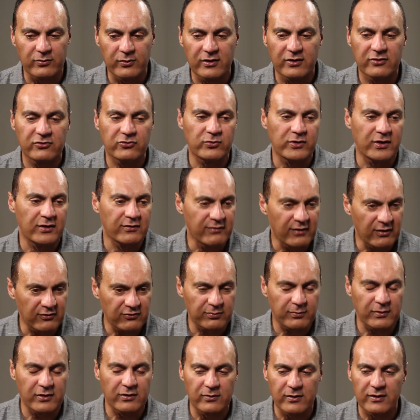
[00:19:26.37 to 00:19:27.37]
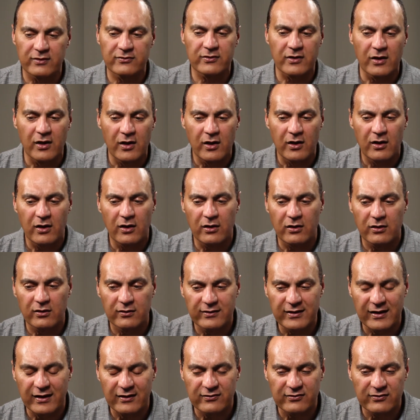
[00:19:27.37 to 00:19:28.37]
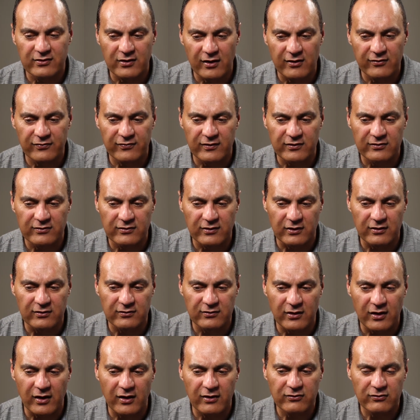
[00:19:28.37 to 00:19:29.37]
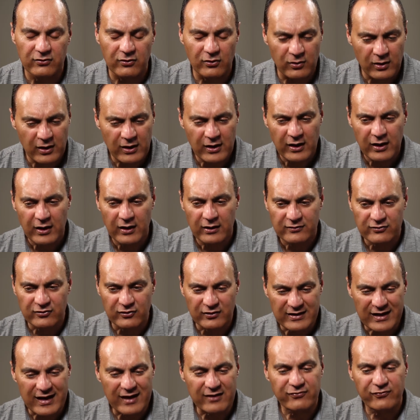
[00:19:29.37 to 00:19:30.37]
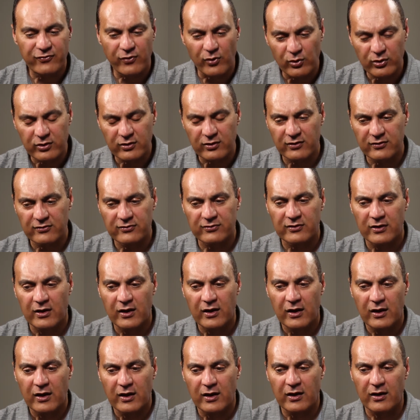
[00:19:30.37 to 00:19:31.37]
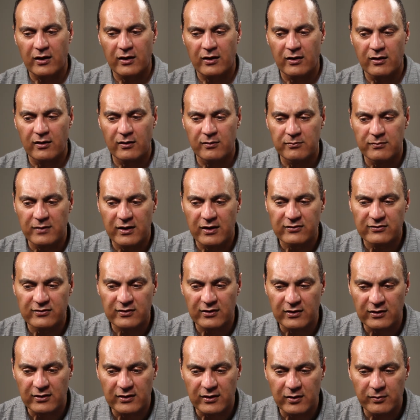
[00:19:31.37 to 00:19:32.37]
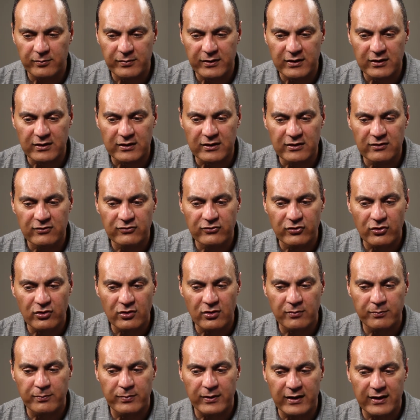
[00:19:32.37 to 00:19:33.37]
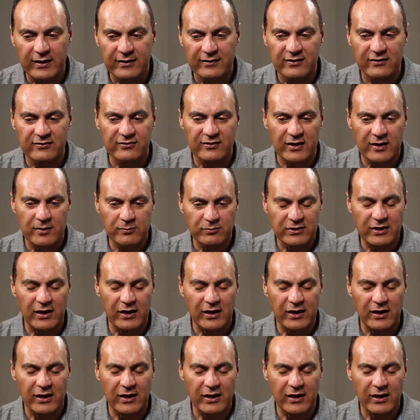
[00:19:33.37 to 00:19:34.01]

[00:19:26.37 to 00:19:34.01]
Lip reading: risk, reinvestment risk. All of that stuff is not so. So that focus makes it a little bit easier, but at the same